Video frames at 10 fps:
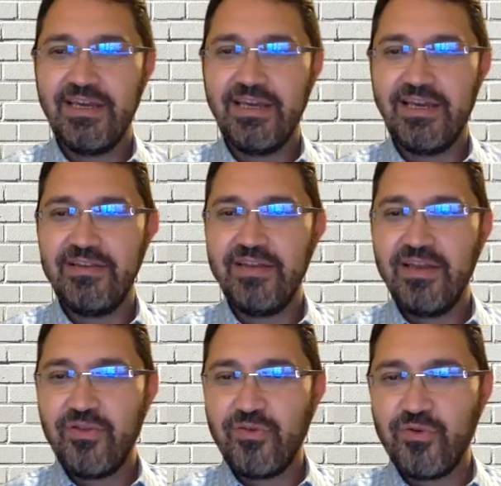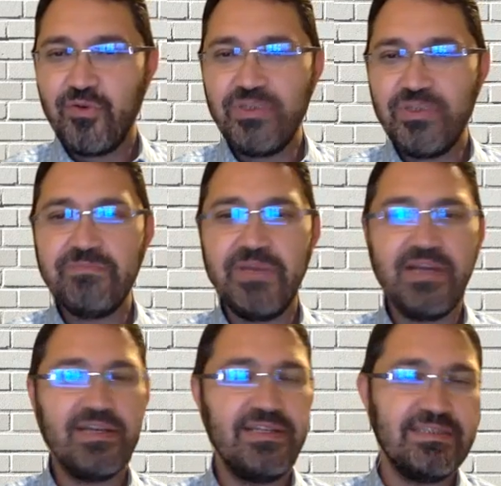and through which
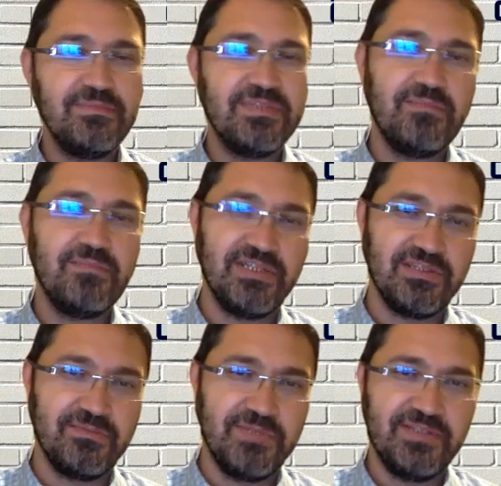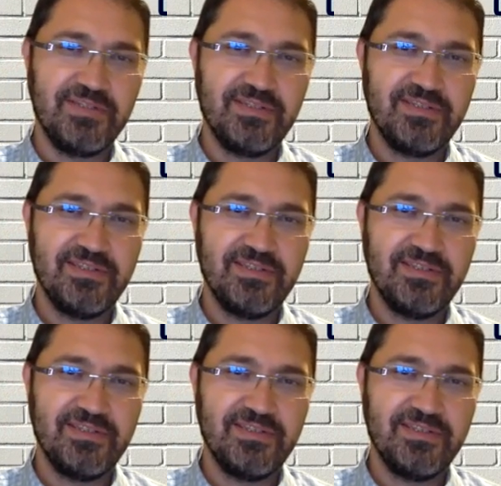mechanisms and measurements?